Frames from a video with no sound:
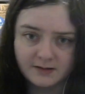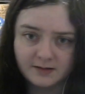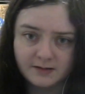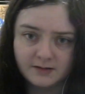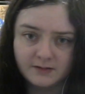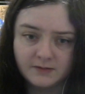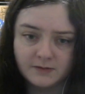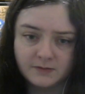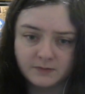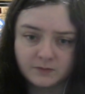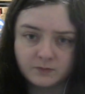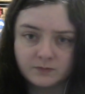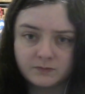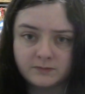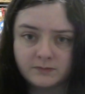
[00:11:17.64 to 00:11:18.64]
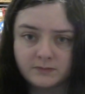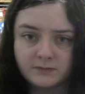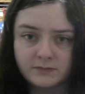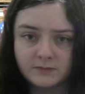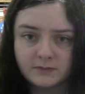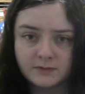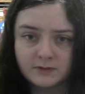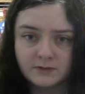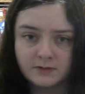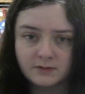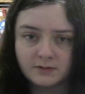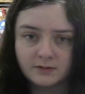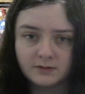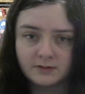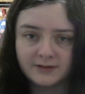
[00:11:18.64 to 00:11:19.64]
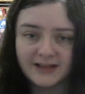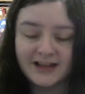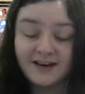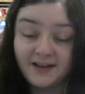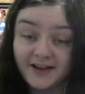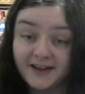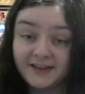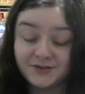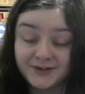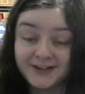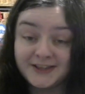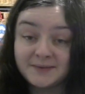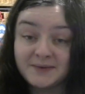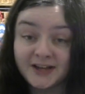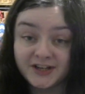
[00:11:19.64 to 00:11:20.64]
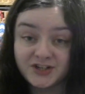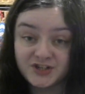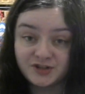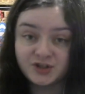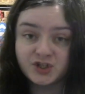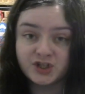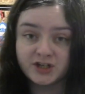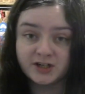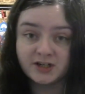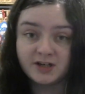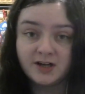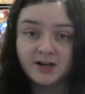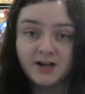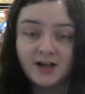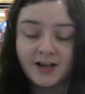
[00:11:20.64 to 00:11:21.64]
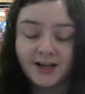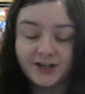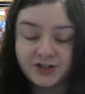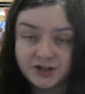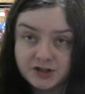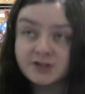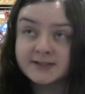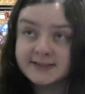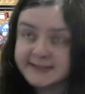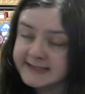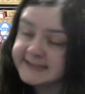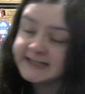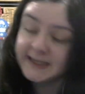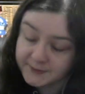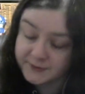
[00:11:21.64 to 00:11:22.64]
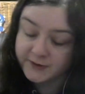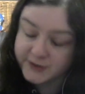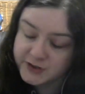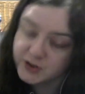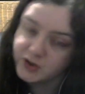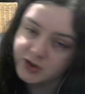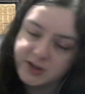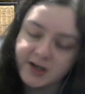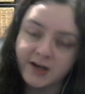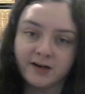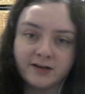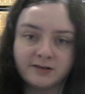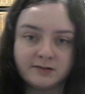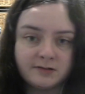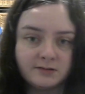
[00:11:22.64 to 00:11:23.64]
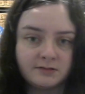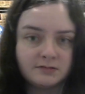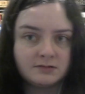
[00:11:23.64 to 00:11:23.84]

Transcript: They're like treating them like children. Like children, sit down before it's your turn.